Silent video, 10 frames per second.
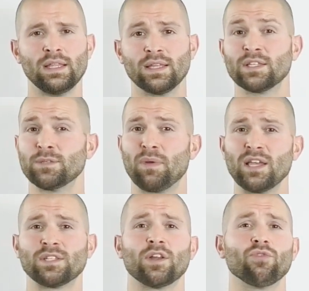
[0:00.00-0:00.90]
This is
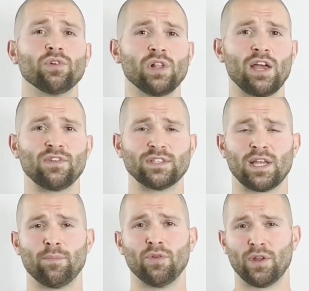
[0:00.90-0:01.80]
based on a real-life
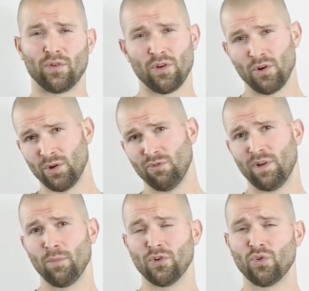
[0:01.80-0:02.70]
example that occurred in
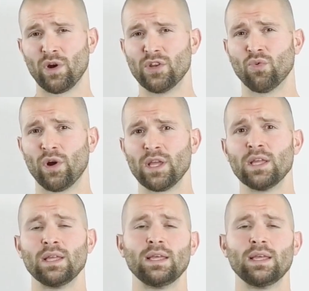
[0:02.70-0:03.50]
November 2020.